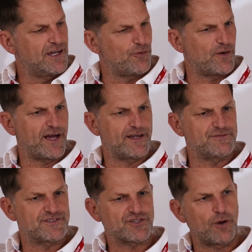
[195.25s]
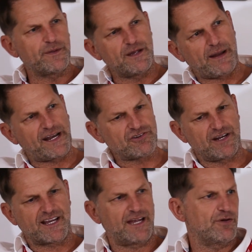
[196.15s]
And when I stopped being manager
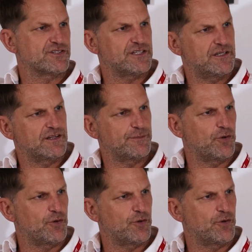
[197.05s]
and I came onto the